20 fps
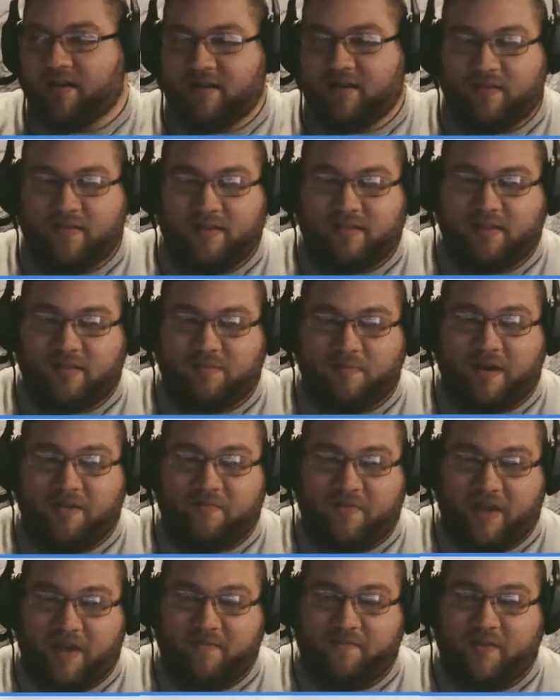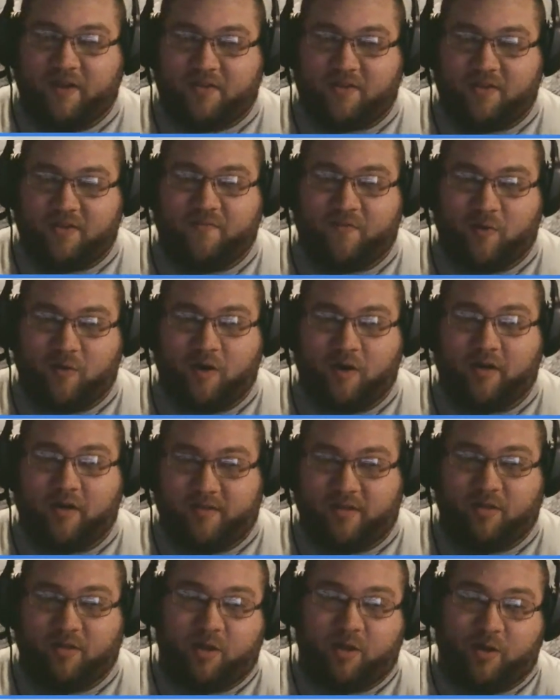this is my fan fiction for an
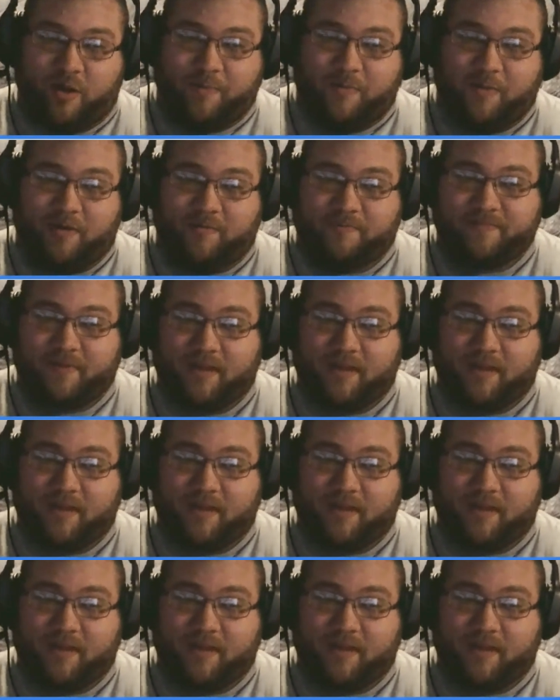auxiliary weapon.